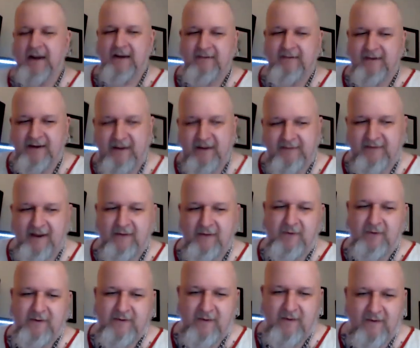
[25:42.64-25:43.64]
have to get that
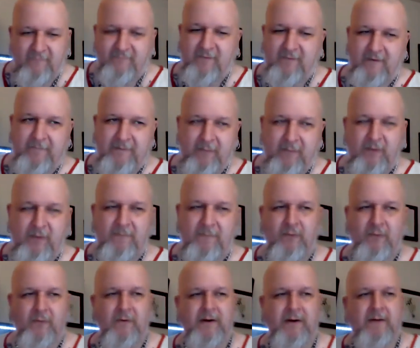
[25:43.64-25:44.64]
one covered up at one
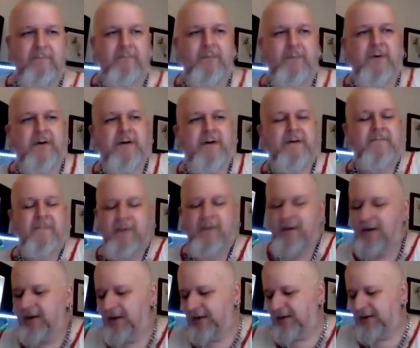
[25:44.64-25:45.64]
point. But
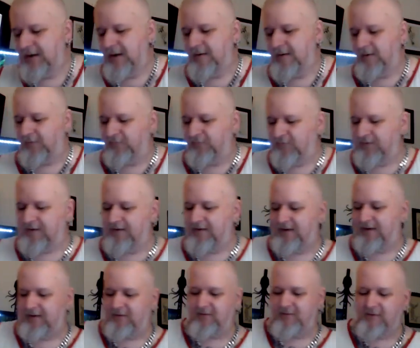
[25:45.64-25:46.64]
I was thinking
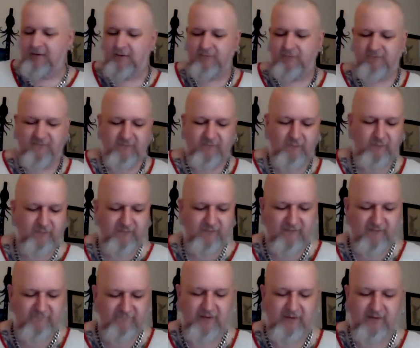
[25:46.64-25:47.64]
like two
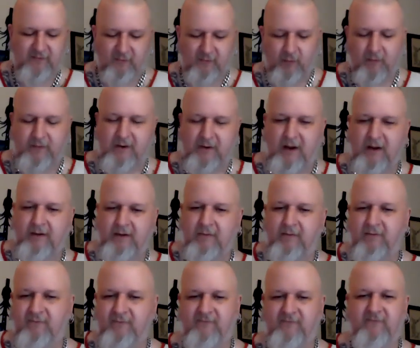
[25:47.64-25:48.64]
different door
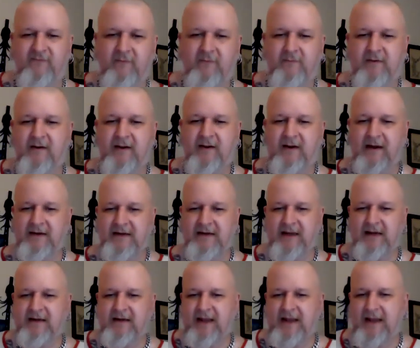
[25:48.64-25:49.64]
knockers or something, like a
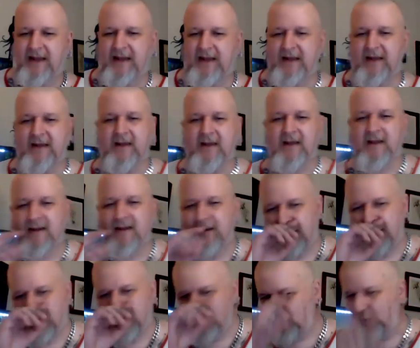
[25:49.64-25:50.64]
yin yang
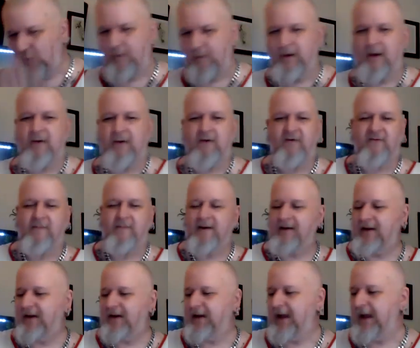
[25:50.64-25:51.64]
door knockers on my
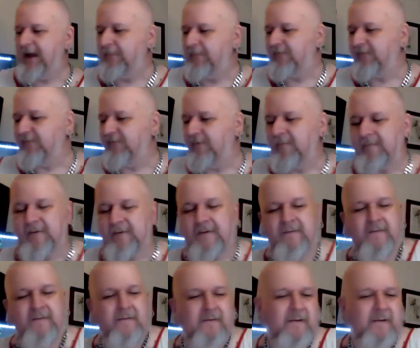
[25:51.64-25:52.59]
kneecaps or something.